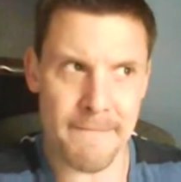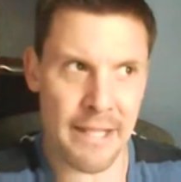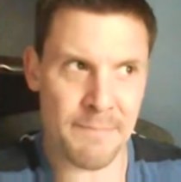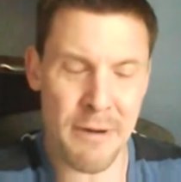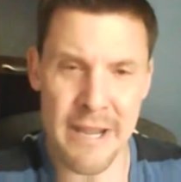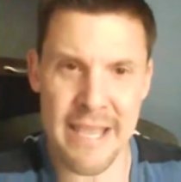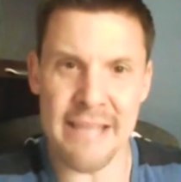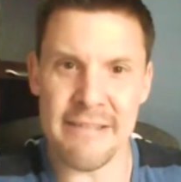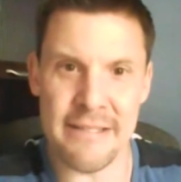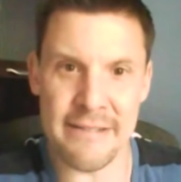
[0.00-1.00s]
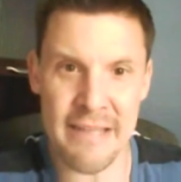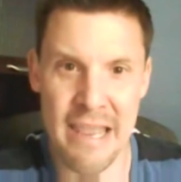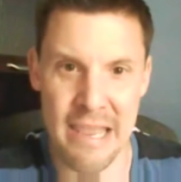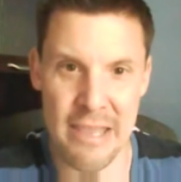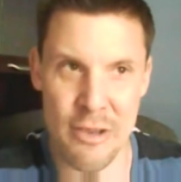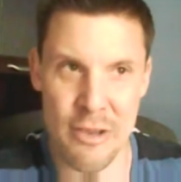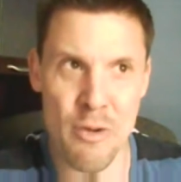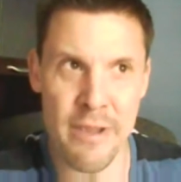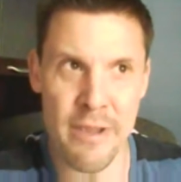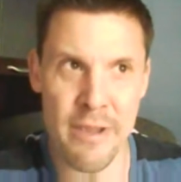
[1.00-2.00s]
it's pretty easy to see.
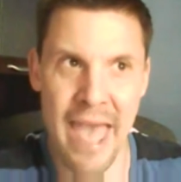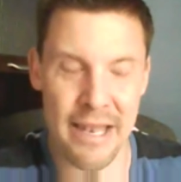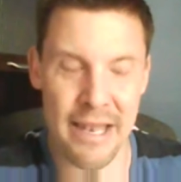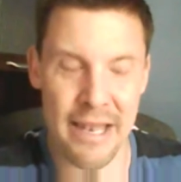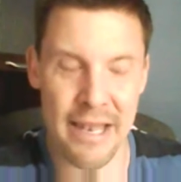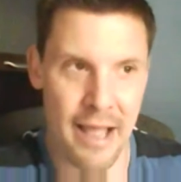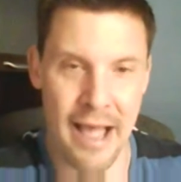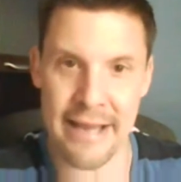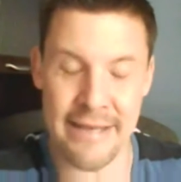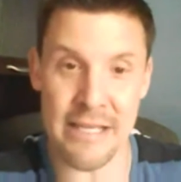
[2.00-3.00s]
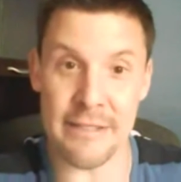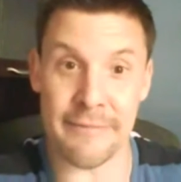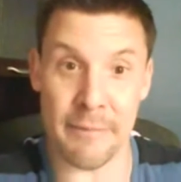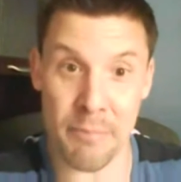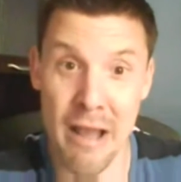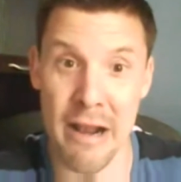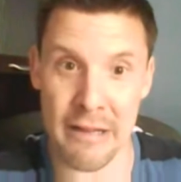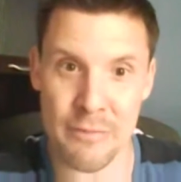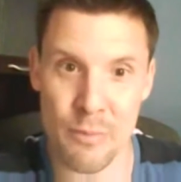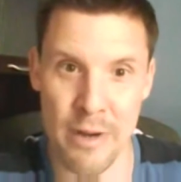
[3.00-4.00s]
You get ideas for
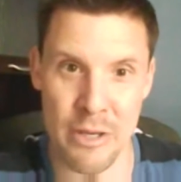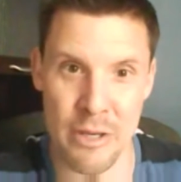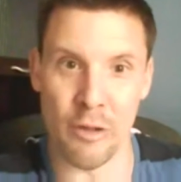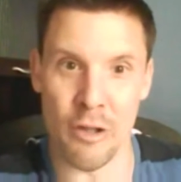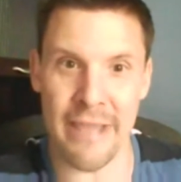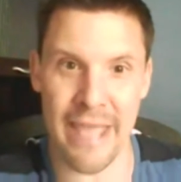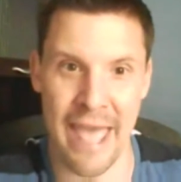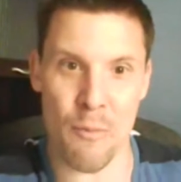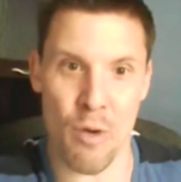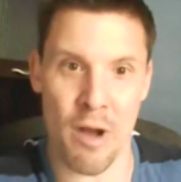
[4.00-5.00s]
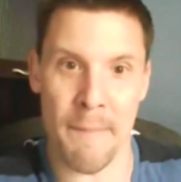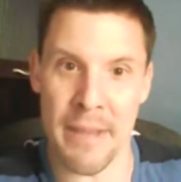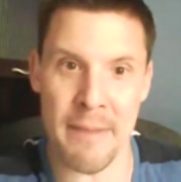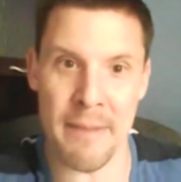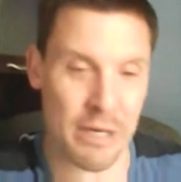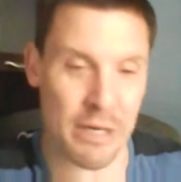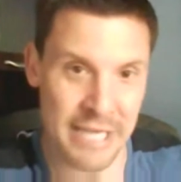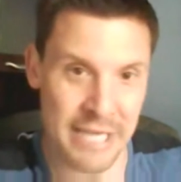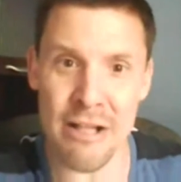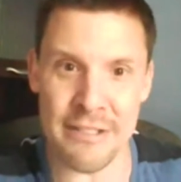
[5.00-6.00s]
products when you look at what
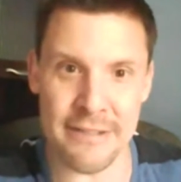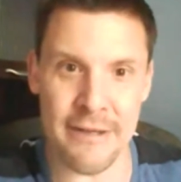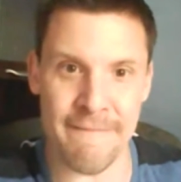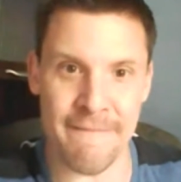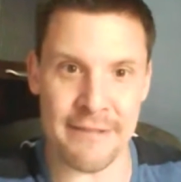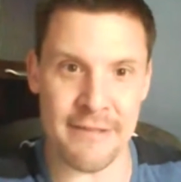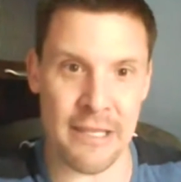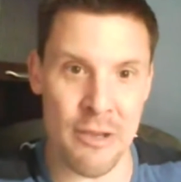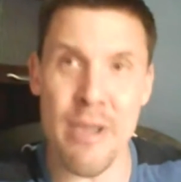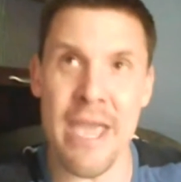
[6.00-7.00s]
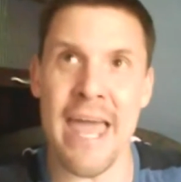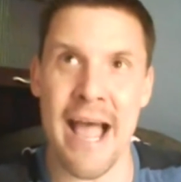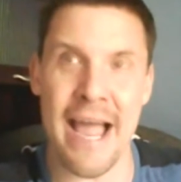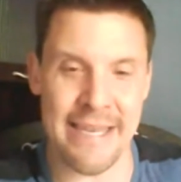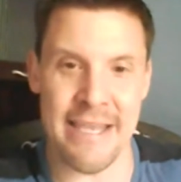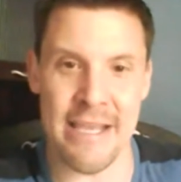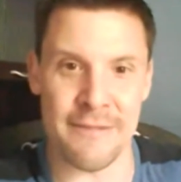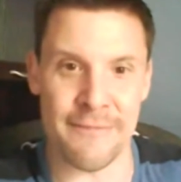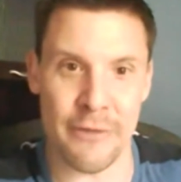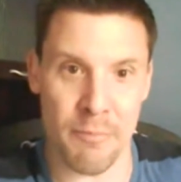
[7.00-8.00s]
challenges they're facing. You get
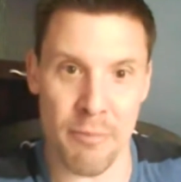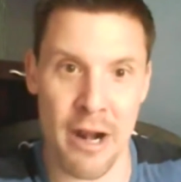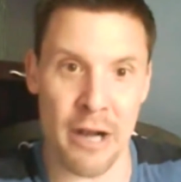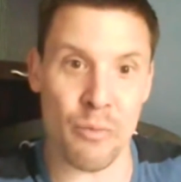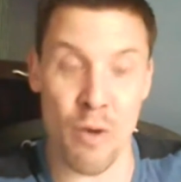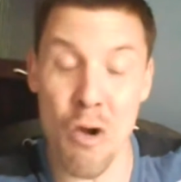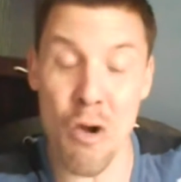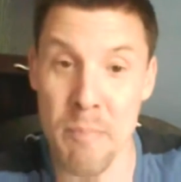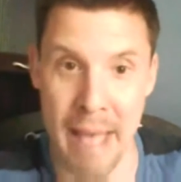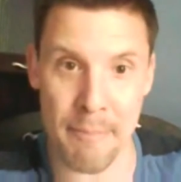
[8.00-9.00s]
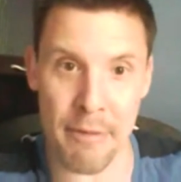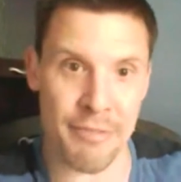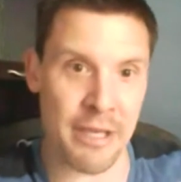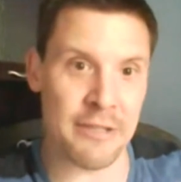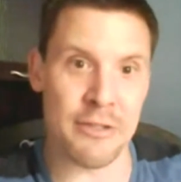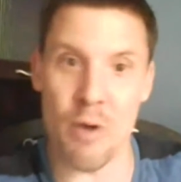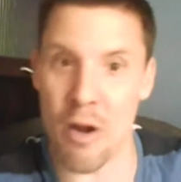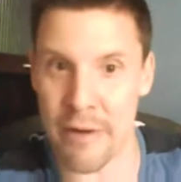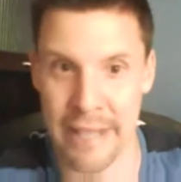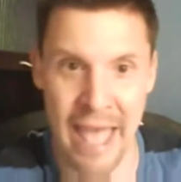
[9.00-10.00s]
ideas for your product roadmap on things you
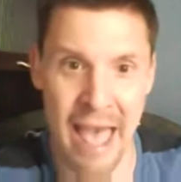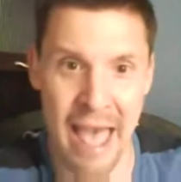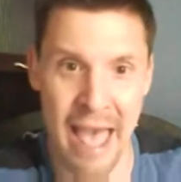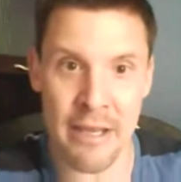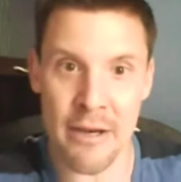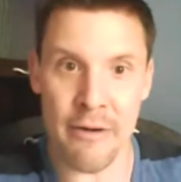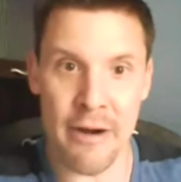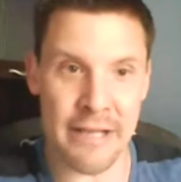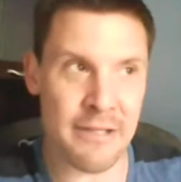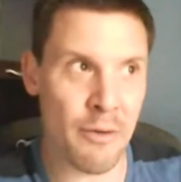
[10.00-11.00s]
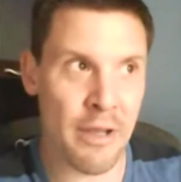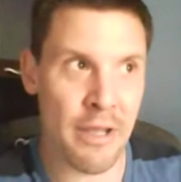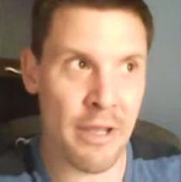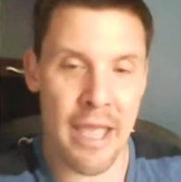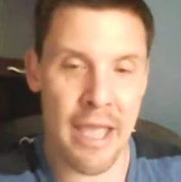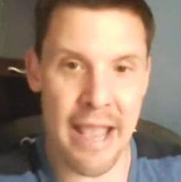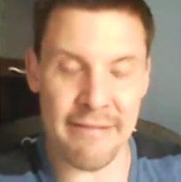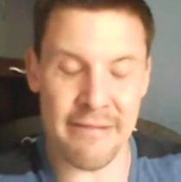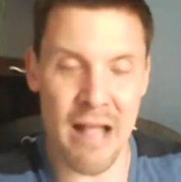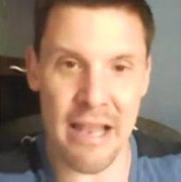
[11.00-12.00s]
already have, right? So
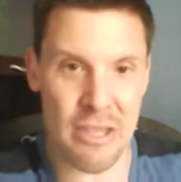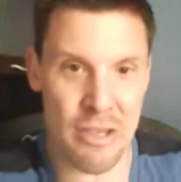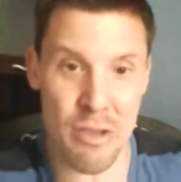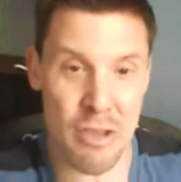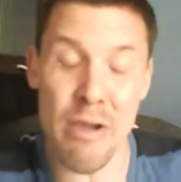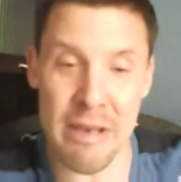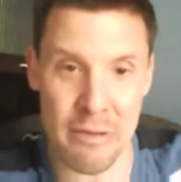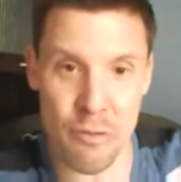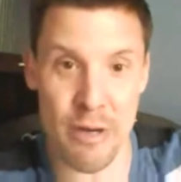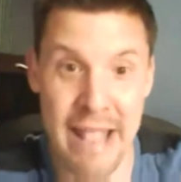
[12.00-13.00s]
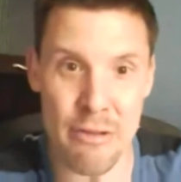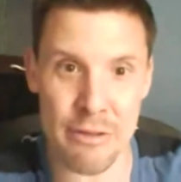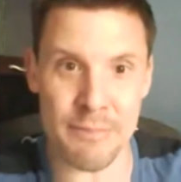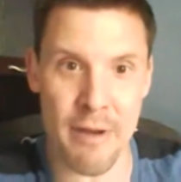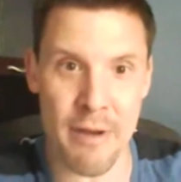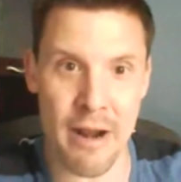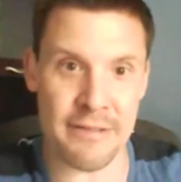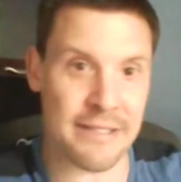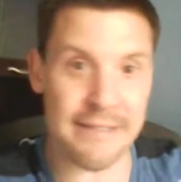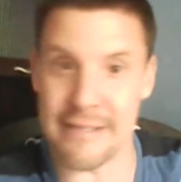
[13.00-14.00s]
it's not you can create those
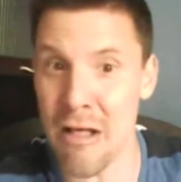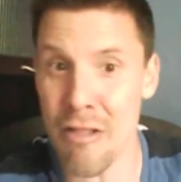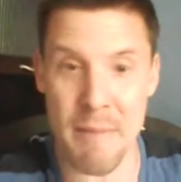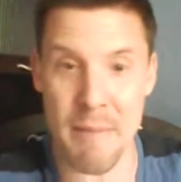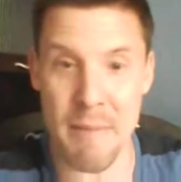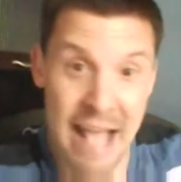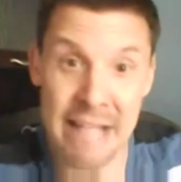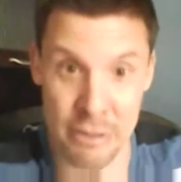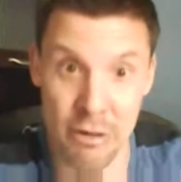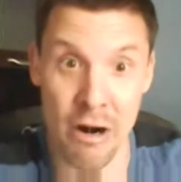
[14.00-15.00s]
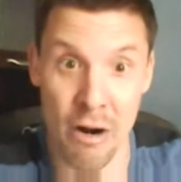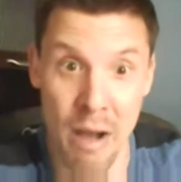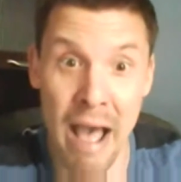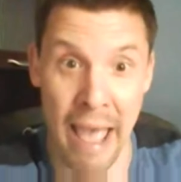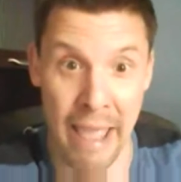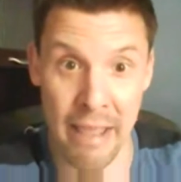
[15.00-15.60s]
products and sell them, and that's your ROI.